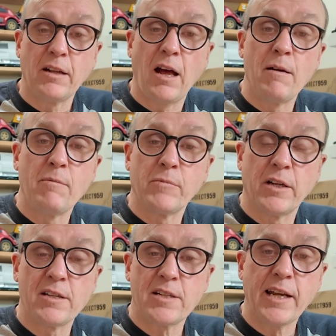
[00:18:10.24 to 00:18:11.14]
I'm going
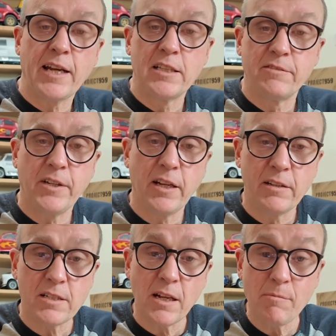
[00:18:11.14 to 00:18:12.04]
to say it in the video
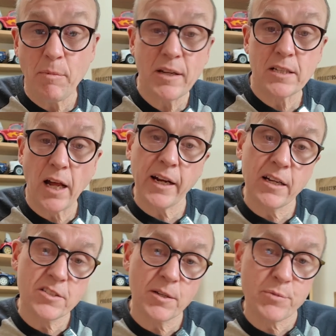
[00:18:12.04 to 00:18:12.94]
this time. Please like
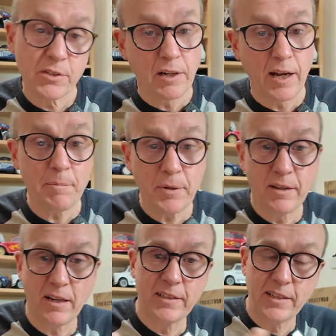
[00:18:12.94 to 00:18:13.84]
and subscribe.
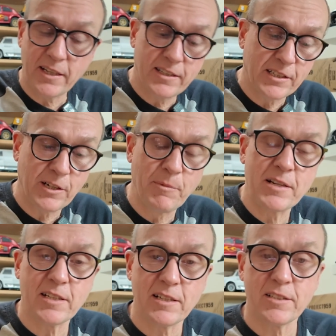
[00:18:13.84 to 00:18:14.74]
I did it in the
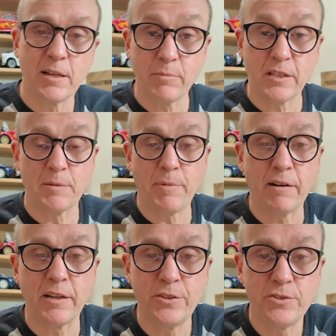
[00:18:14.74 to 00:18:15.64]
comments last time because
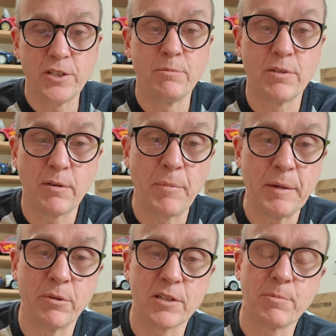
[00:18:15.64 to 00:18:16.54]
apparently YouTube
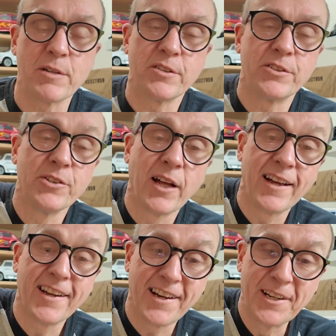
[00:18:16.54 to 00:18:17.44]
people are supposed to do that,
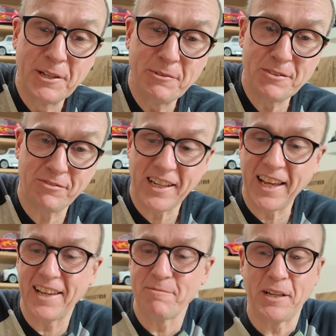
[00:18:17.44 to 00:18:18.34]
and I always
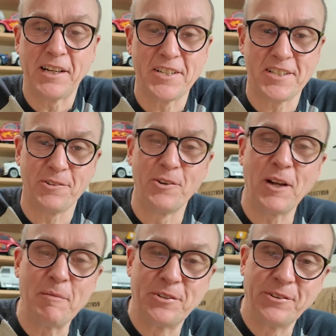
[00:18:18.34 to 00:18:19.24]
forget because all
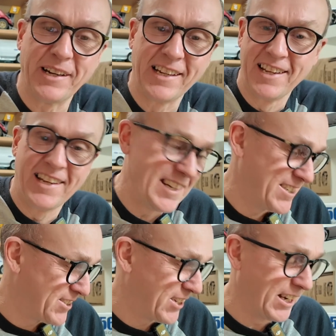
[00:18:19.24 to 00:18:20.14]
I'm doing is
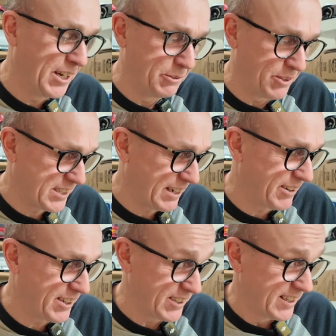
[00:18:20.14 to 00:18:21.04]
just telling you what's
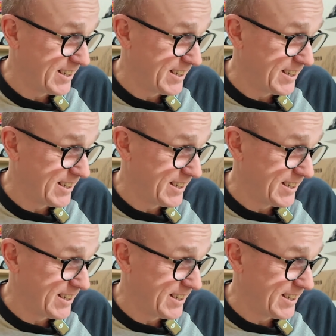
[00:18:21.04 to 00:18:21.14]
going on.